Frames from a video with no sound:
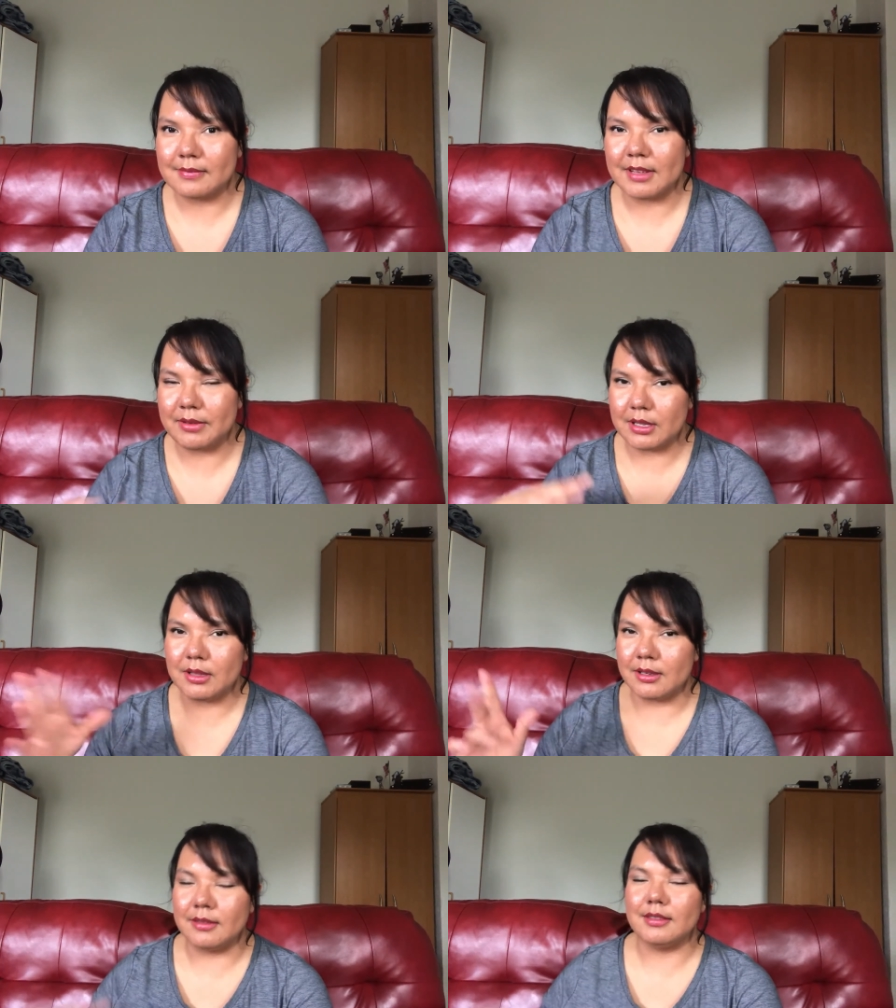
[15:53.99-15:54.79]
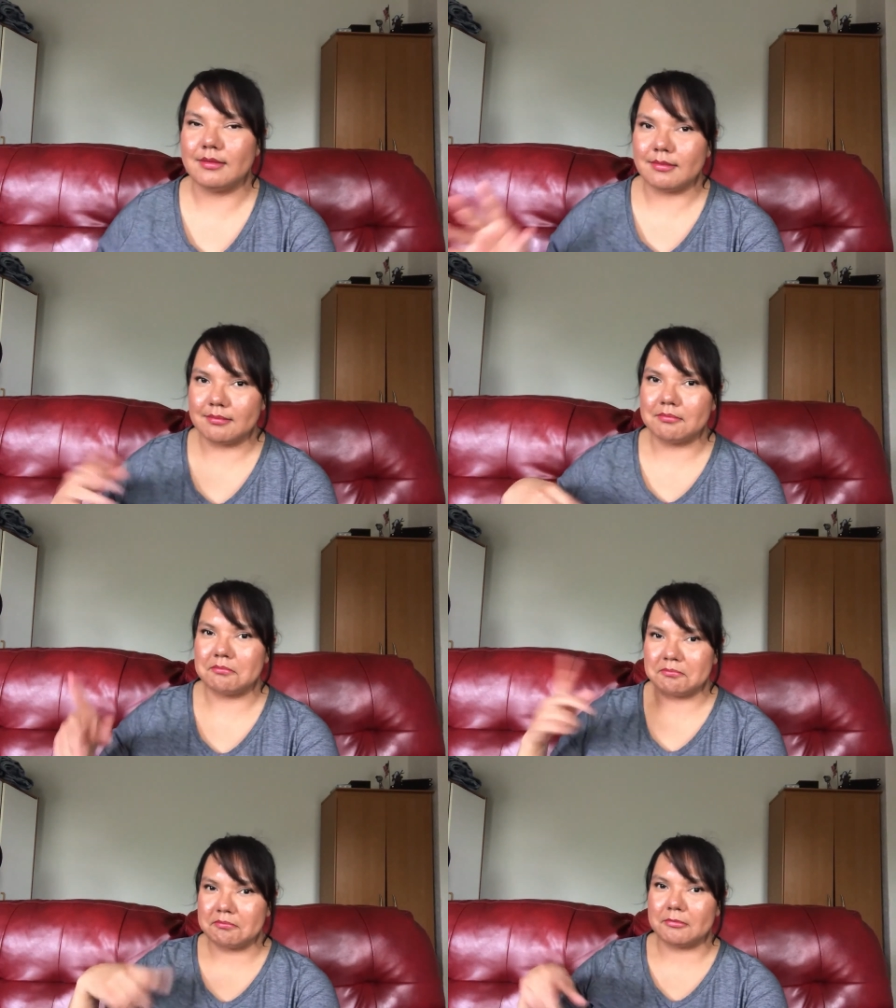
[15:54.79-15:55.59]
If you include
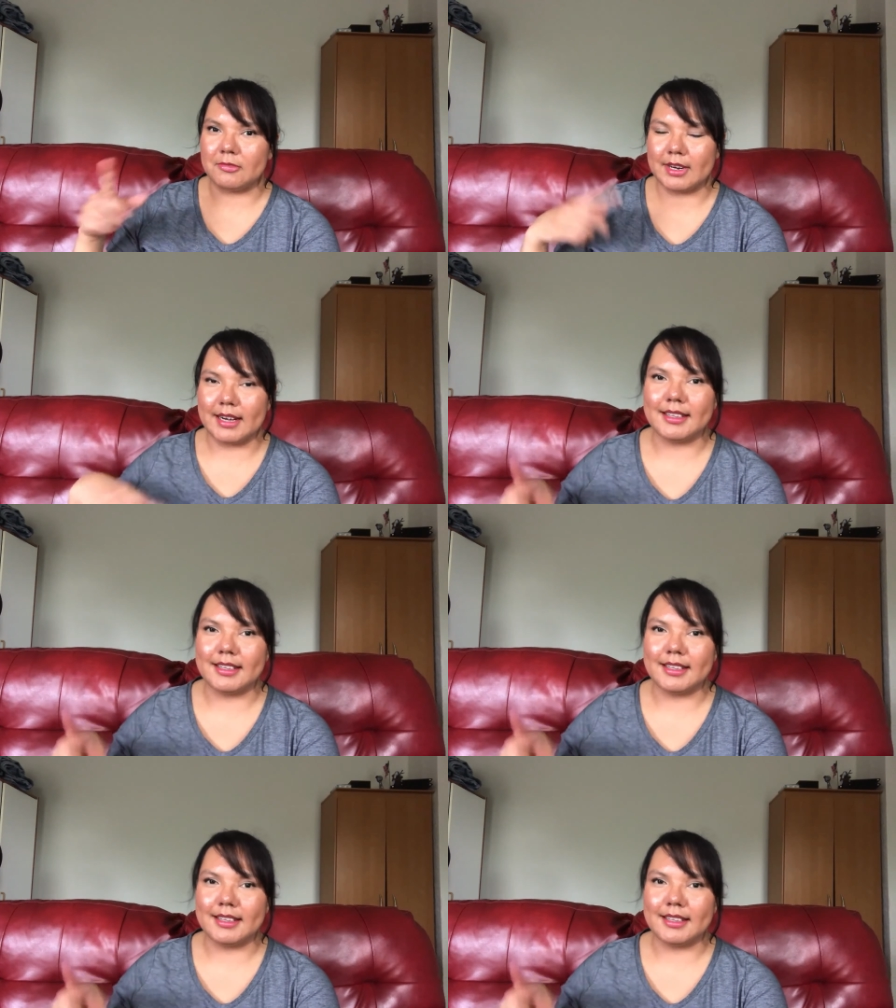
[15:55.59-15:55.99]
where